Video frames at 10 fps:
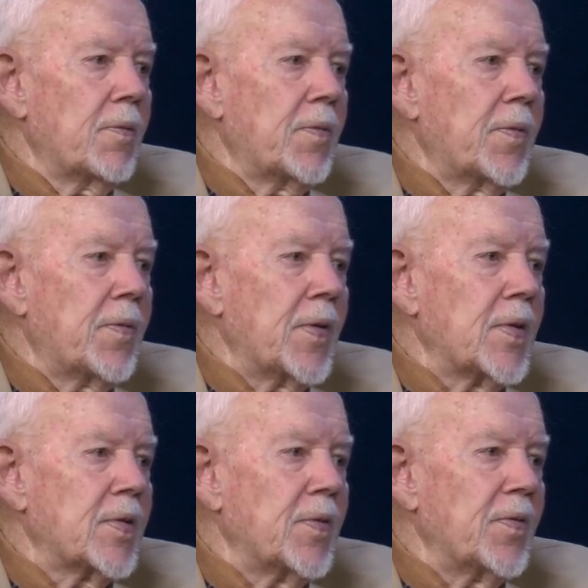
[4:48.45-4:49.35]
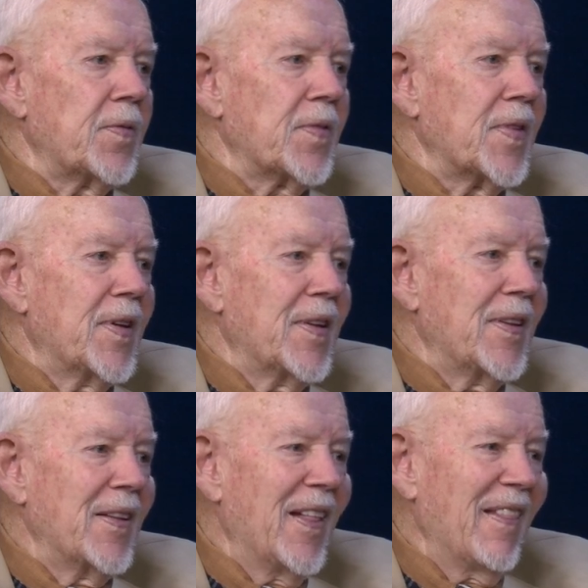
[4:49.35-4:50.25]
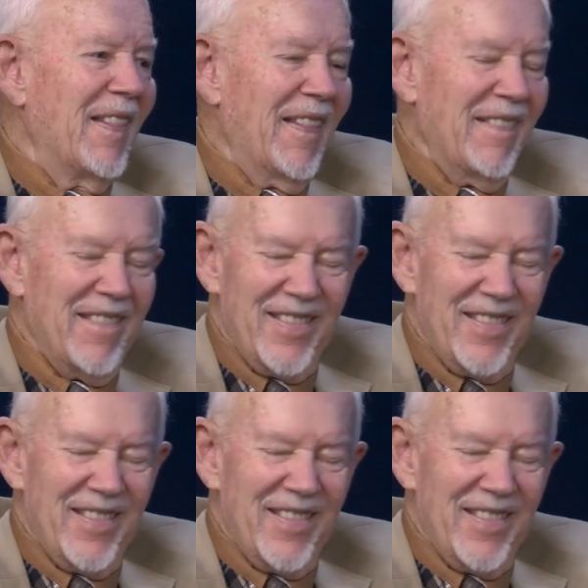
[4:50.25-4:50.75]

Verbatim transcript: eleven men on the field with you with you